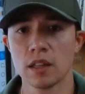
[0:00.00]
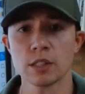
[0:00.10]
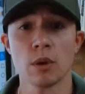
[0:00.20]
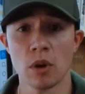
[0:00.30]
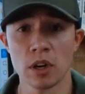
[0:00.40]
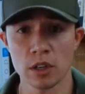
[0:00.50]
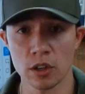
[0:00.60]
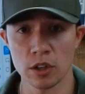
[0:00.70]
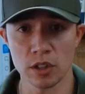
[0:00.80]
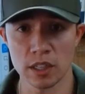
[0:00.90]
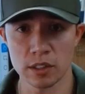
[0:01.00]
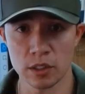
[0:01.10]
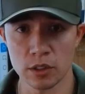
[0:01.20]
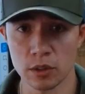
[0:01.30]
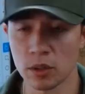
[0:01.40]
That's what I want to encourage you guys
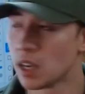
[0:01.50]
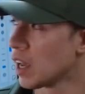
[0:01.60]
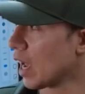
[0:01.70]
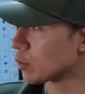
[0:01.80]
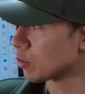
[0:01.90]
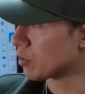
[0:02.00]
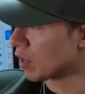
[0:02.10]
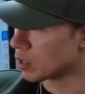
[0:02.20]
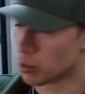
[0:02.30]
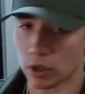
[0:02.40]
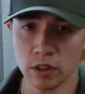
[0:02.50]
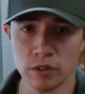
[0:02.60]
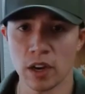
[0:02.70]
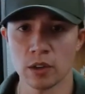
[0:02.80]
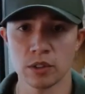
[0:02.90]
to do as we face one of the
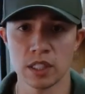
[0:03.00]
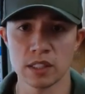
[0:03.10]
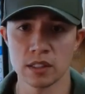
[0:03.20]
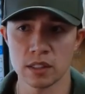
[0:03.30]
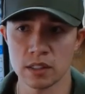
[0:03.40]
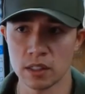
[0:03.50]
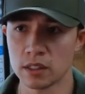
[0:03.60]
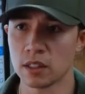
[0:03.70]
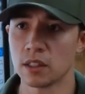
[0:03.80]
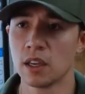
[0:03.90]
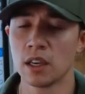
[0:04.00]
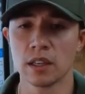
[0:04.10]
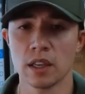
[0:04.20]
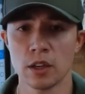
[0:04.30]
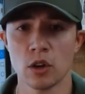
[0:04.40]
final D's in this season,
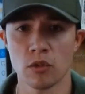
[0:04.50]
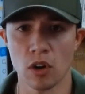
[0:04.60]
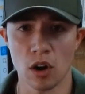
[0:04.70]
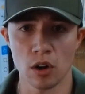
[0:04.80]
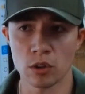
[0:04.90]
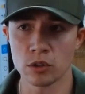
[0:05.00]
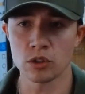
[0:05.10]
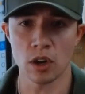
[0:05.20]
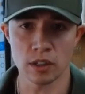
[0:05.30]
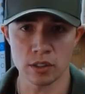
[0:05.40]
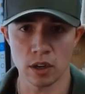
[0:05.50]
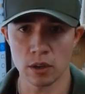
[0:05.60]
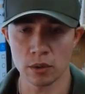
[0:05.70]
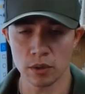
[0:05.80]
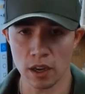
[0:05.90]
getting over our own drugs in our
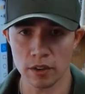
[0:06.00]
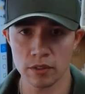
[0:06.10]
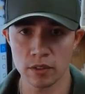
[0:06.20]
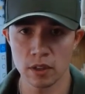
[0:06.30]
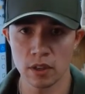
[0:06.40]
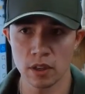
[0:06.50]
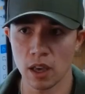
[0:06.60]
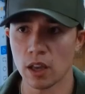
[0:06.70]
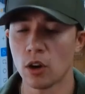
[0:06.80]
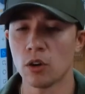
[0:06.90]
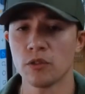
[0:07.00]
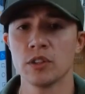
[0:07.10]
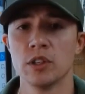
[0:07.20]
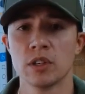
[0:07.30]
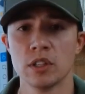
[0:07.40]
own life. And
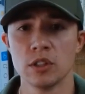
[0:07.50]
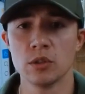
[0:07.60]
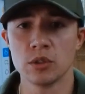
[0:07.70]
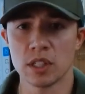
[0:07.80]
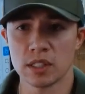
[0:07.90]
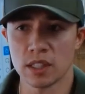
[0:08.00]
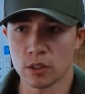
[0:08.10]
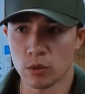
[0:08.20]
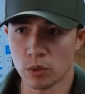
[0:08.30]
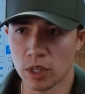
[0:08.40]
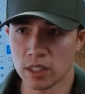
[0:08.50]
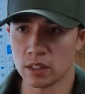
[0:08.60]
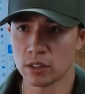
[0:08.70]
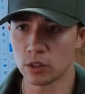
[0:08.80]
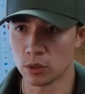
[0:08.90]
hopefully you can use this as a
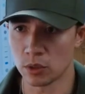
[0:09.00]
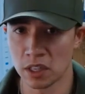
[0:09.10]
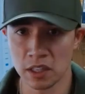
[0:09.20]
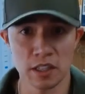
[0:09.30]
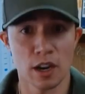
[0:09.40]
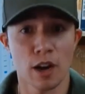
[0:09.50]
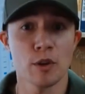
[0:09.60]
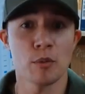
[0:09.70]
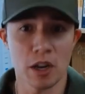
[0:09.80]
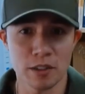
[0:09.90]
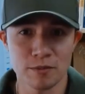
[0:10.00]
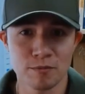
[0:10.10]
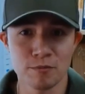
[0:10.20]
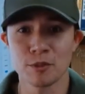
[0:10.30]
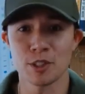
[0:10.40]
reason to get off your butt,
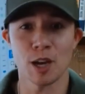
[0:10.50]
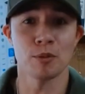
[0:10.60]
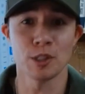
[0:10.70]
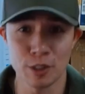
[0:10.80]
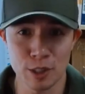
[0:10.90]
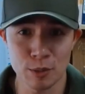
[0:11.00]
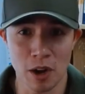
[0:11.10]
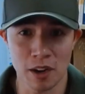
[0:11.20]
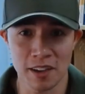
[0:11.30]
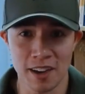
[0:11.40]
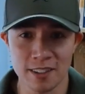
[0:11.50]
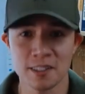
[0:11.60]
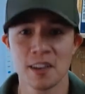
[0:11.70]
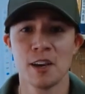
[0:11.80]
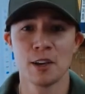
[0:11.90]
stop listening to this
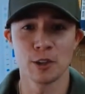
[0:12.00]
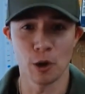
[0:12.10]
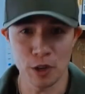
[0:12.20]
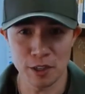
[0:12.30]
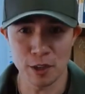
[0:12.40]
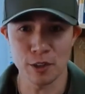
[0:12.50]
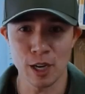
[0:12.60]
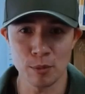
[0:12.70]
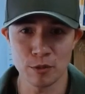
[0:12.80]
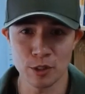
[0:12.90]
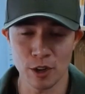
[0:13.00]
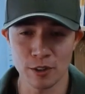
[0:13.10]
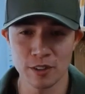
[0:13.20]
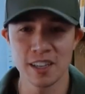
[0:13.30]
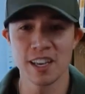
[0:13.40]
podcast, go get another cup of
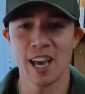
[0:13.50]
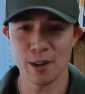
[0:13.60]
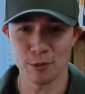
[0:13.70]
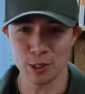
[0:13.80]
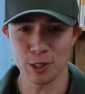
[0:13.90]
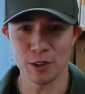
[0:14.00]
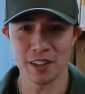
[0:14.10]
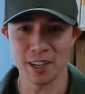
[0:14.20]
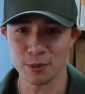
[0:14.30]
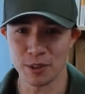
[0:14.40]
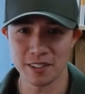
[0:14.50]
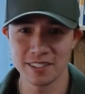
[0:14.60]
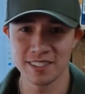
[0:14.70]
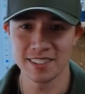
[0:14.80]
Joe, and we'll see you on the next one.